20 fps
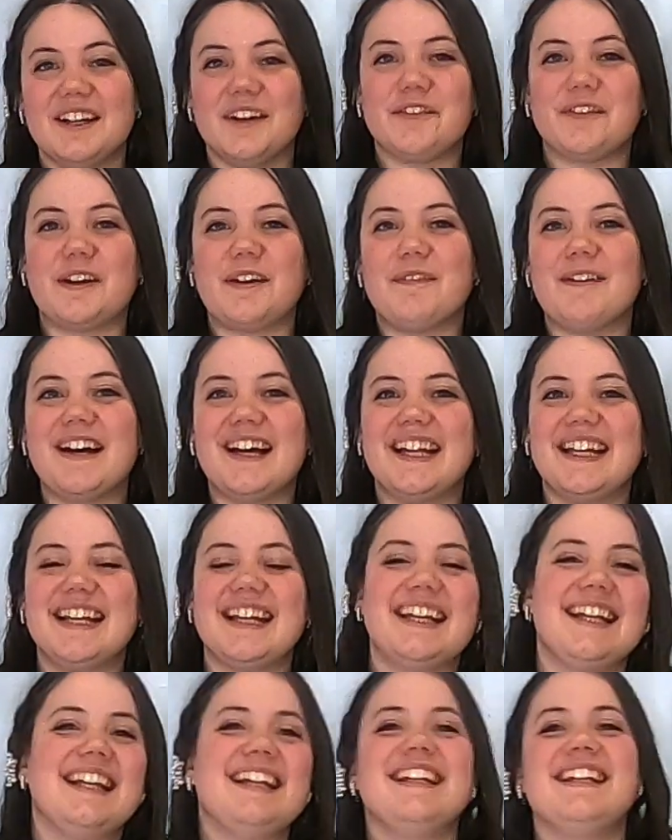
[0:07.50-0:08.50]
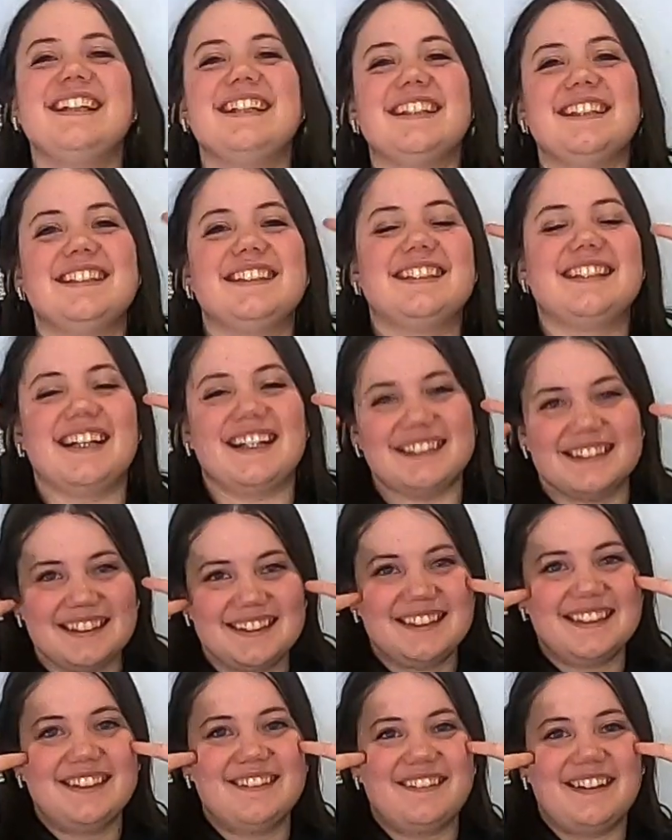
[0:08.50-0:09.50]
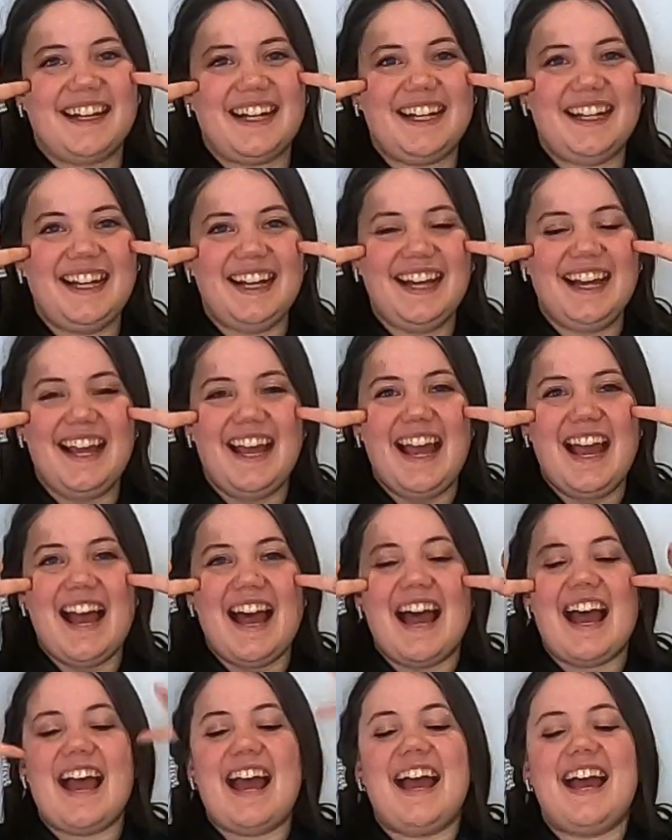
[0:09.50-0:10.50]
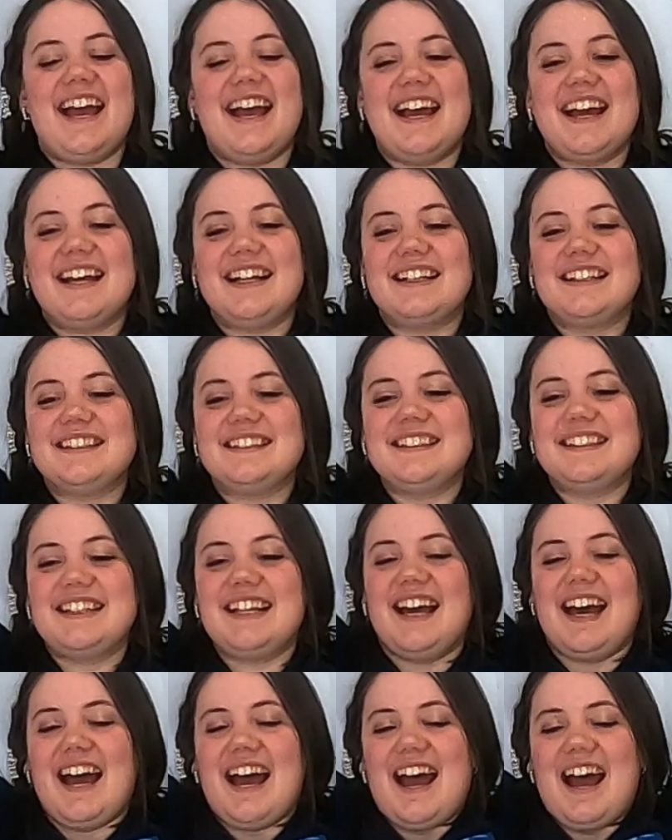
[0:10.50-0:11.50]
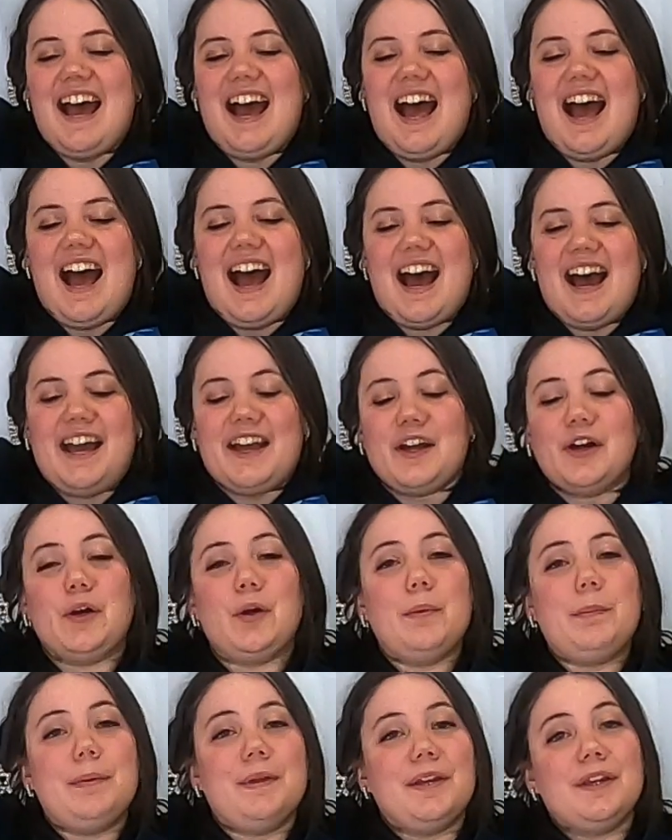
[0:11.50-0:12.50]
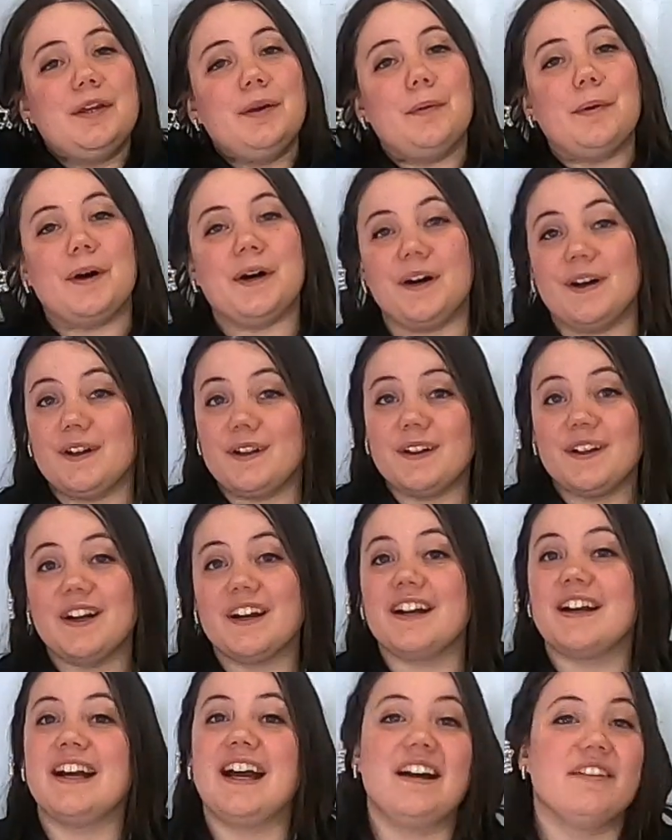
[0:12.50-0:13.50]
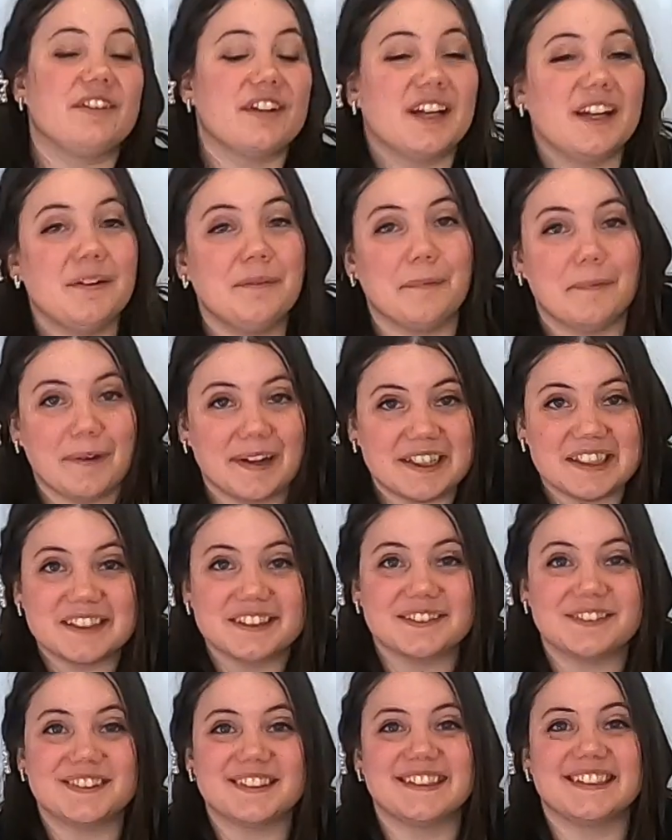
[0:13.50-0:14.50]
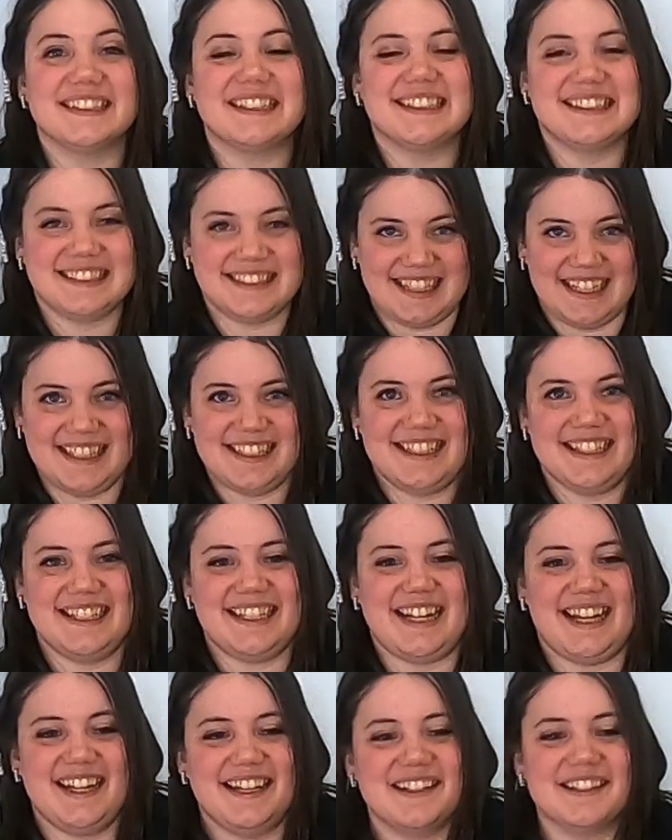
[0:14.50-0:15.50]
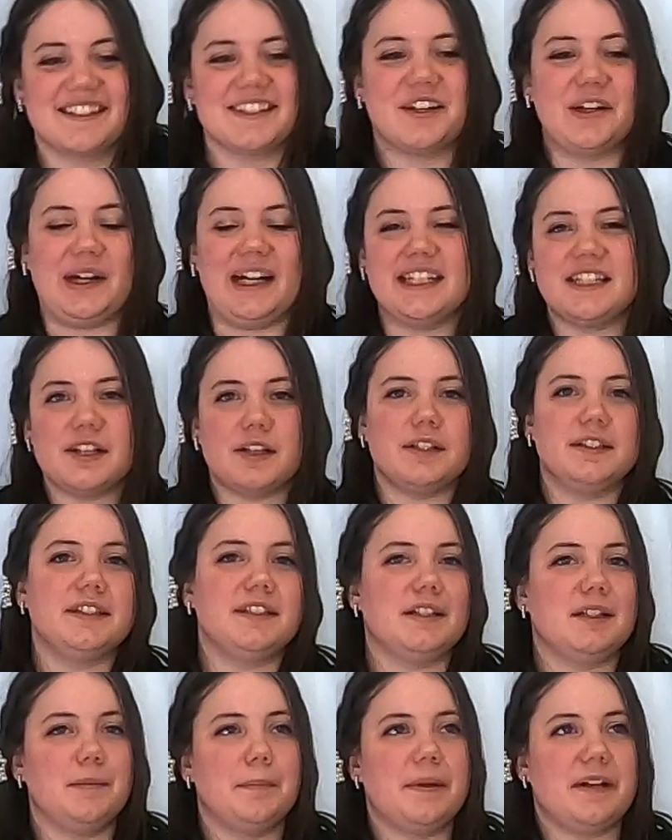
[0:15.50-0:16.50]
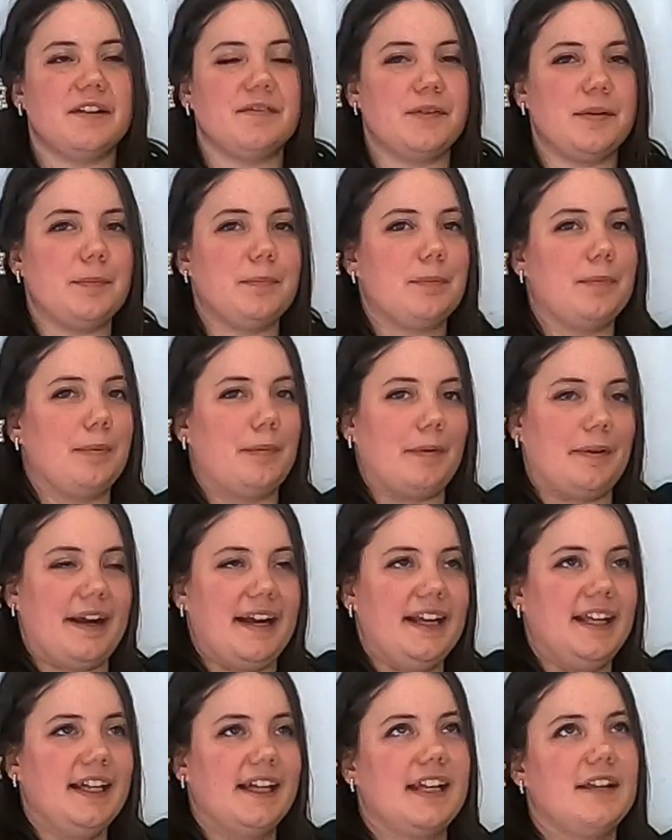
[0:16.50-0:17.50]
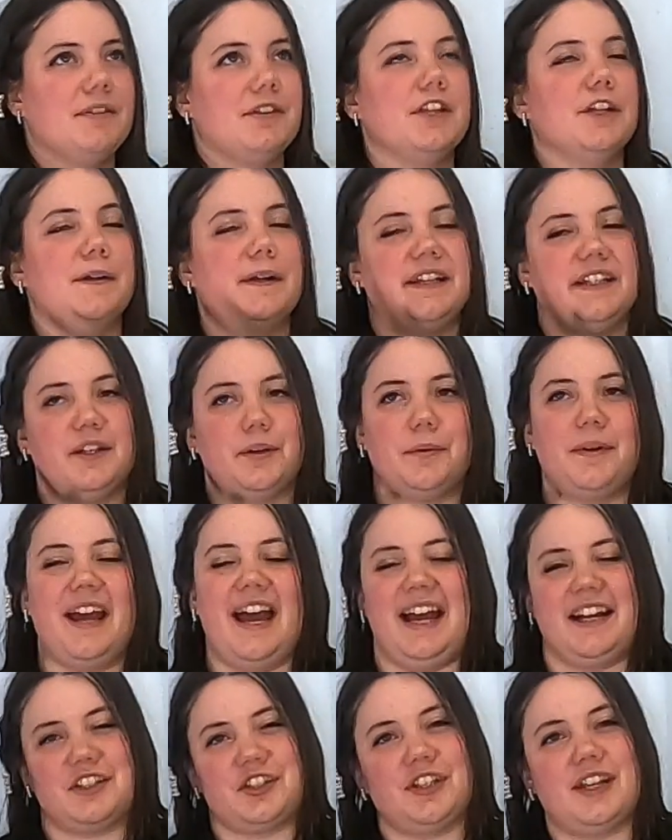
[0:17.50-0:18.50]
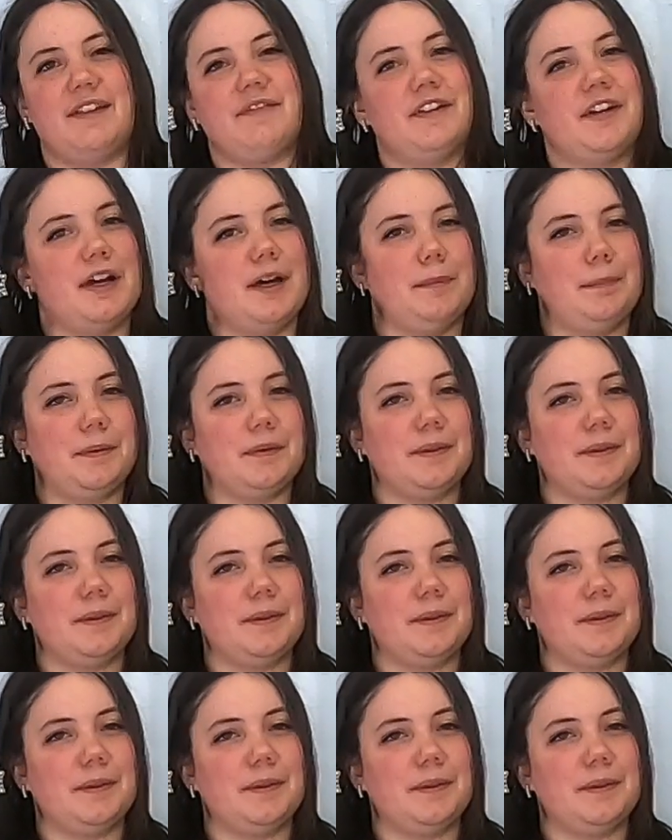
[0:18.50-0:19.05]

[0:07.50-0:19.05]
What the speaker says: Hello everyone, it is Luna, and I hope you all are having a wonderful day today. So I took a little bit of a break, even though I don't actually have an